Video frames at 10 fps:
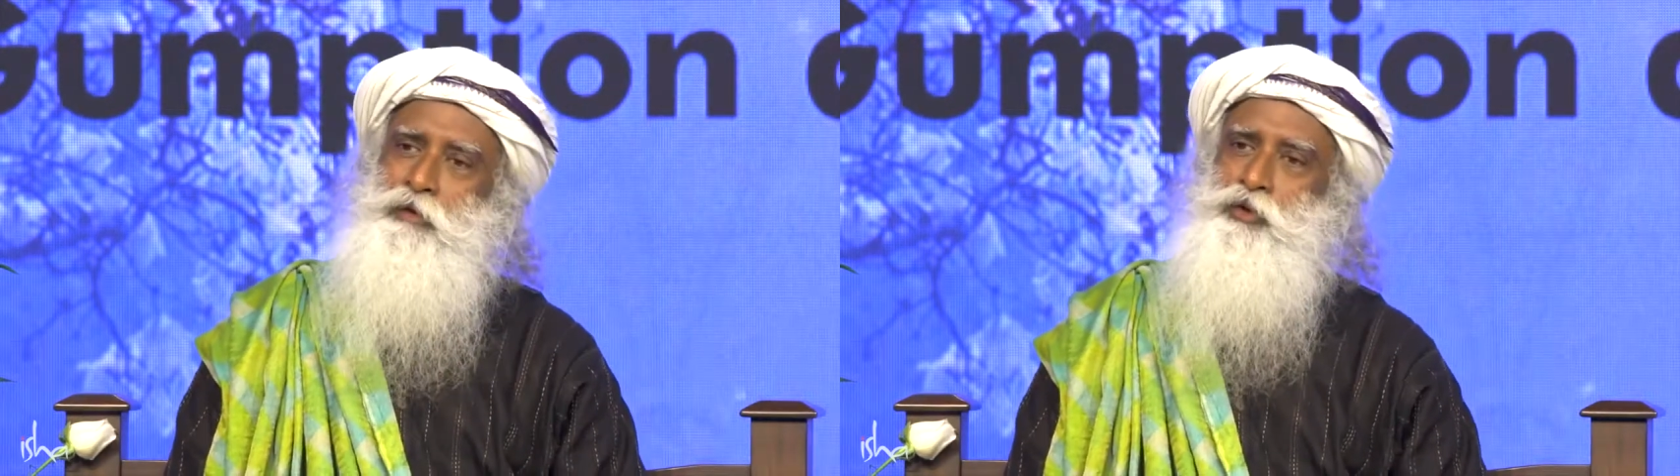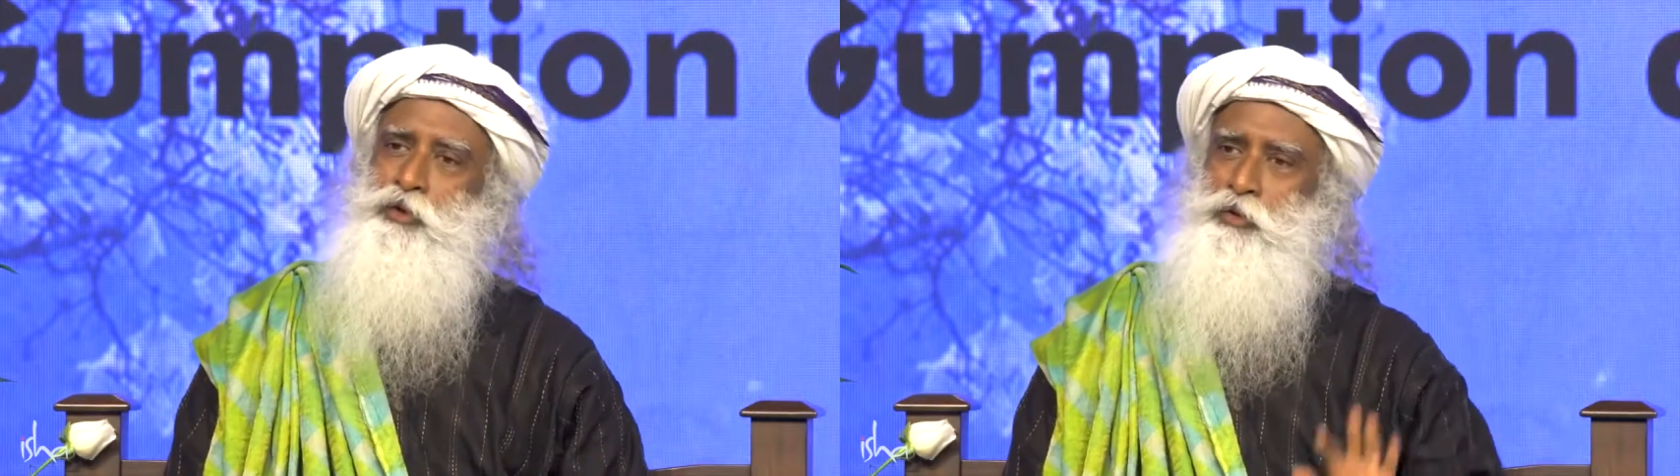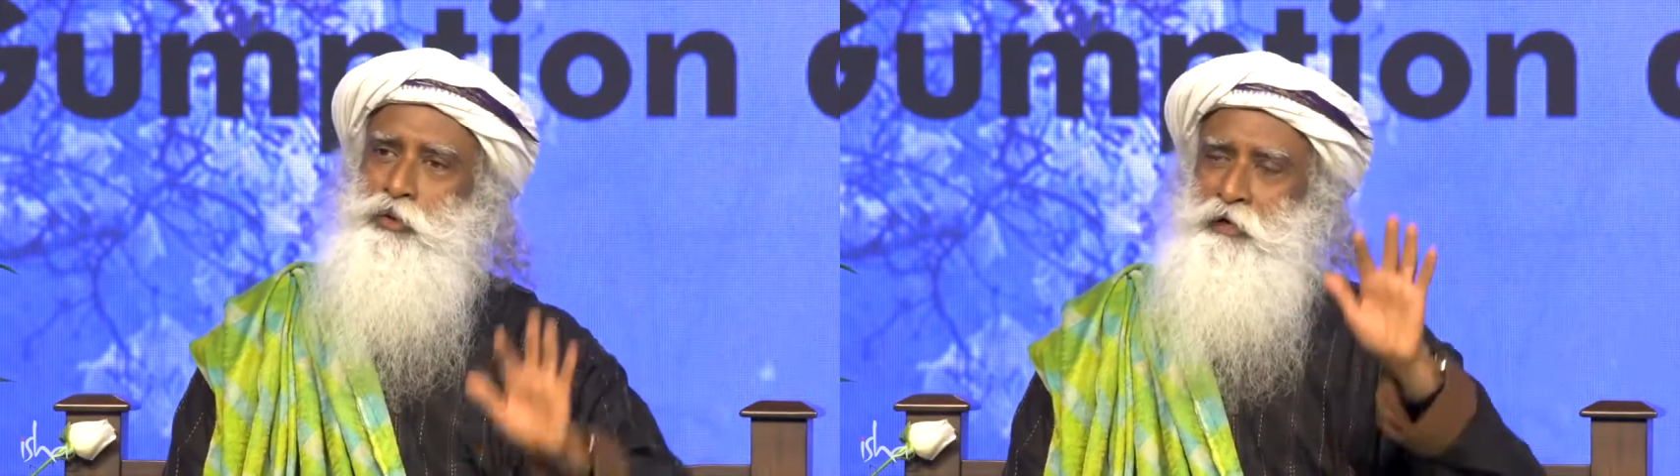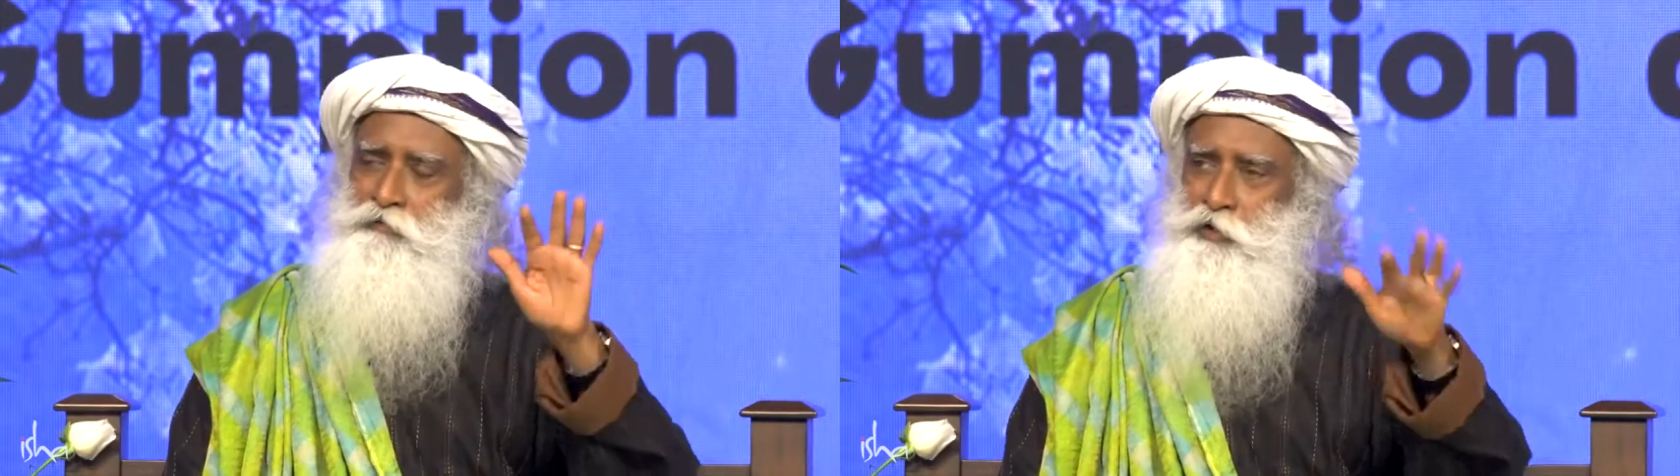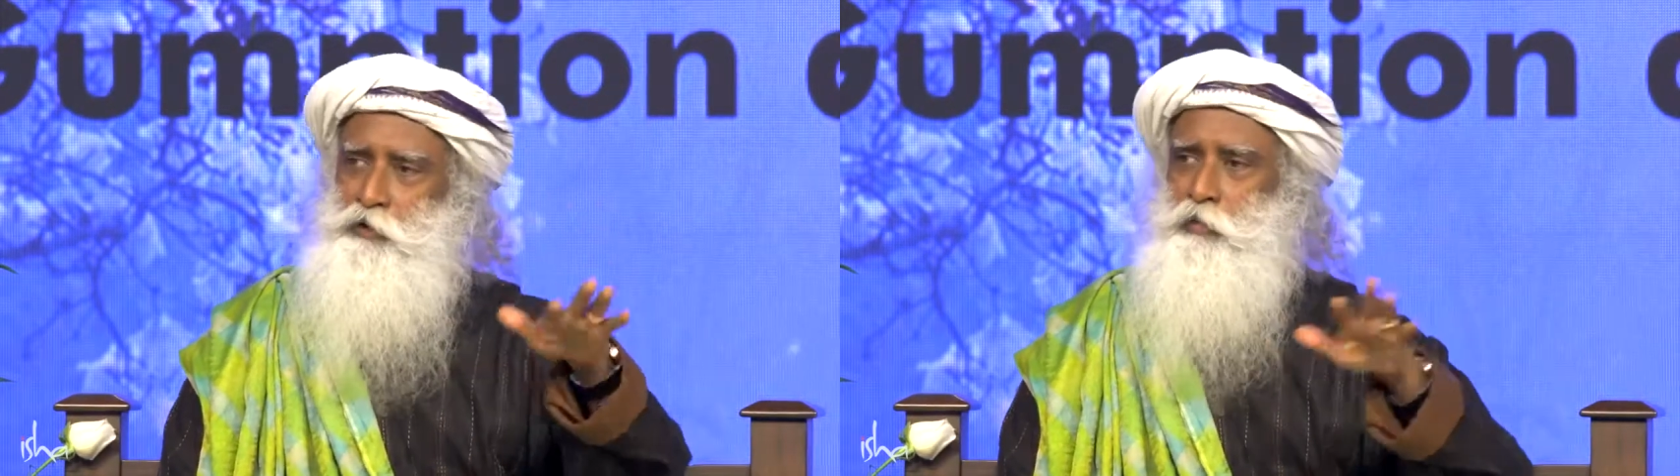So you
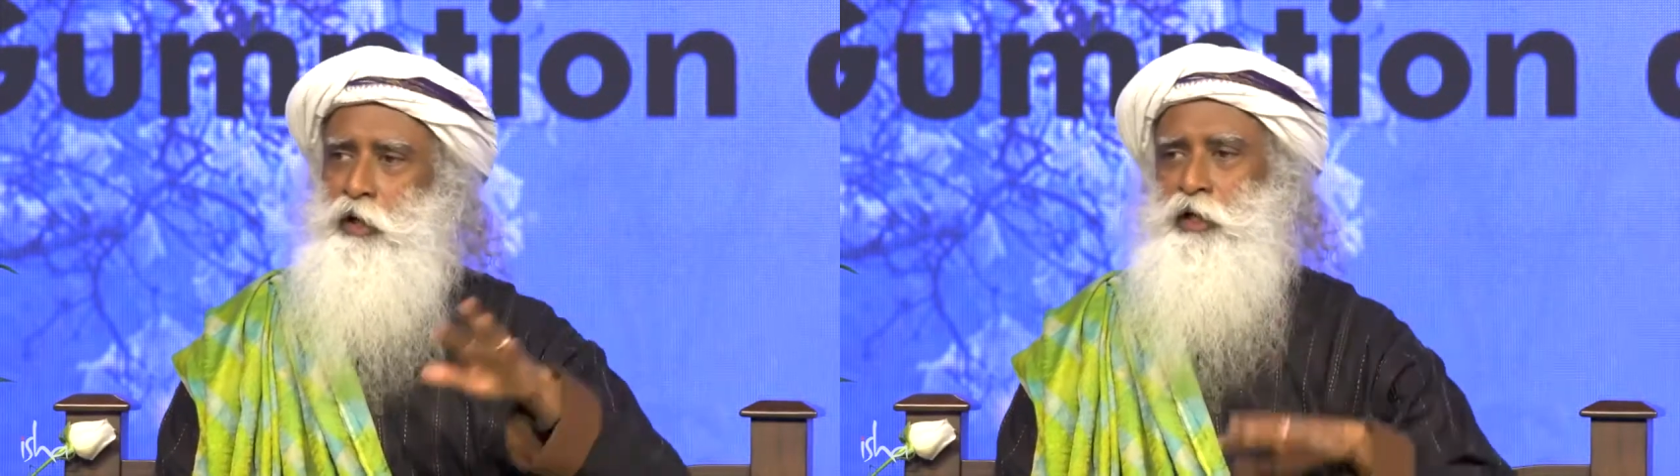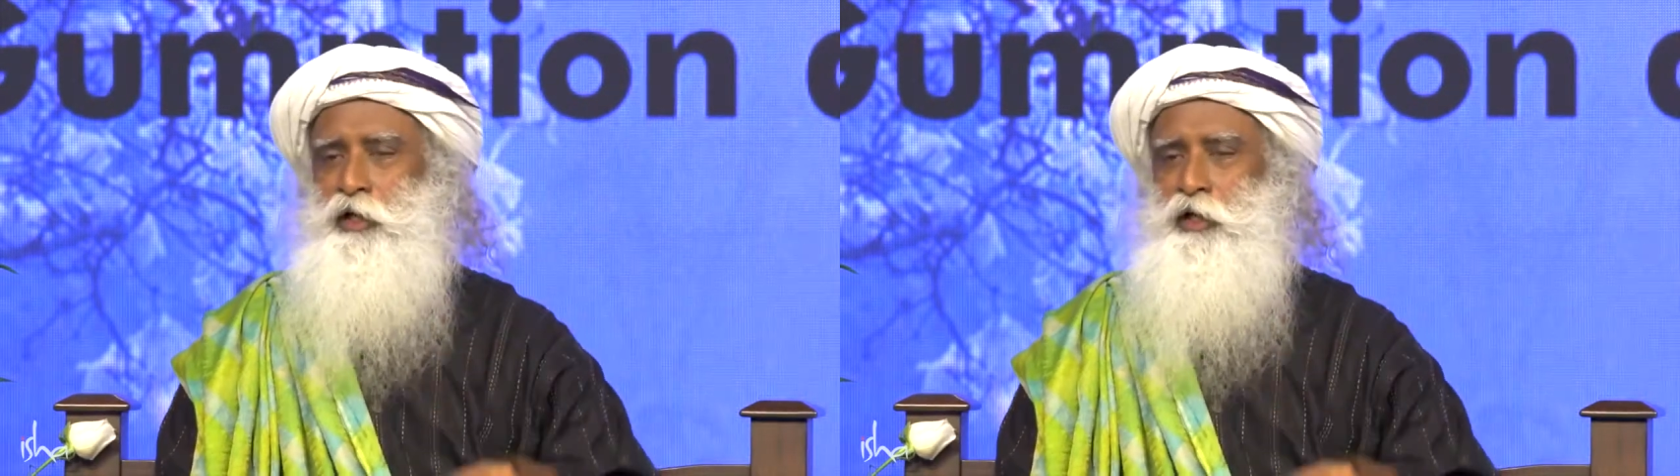left your body